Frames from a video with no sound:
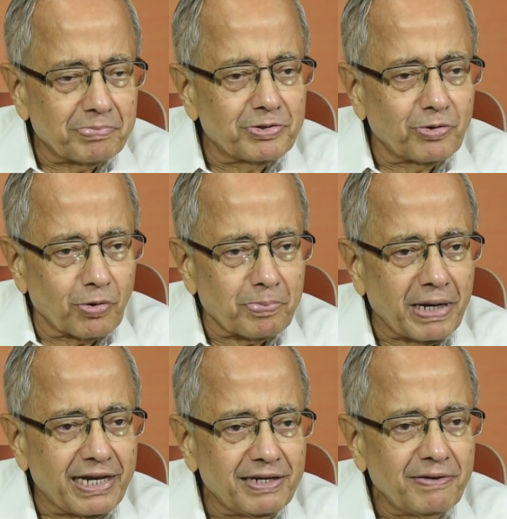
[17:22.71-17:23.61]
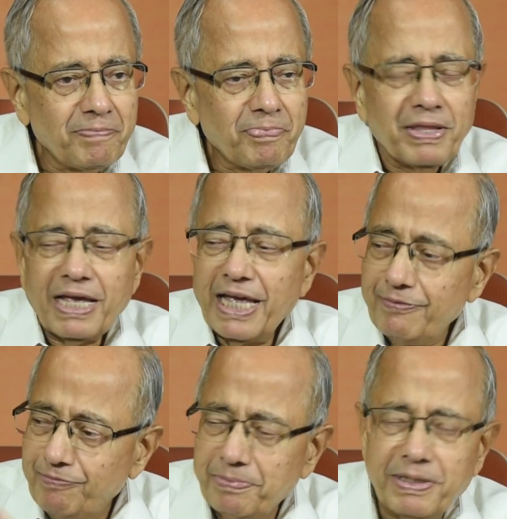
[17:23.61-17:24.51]
door plan,
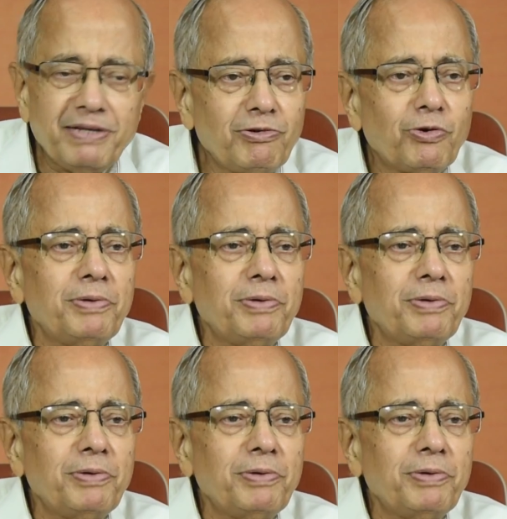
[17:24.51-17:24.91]
everybody will know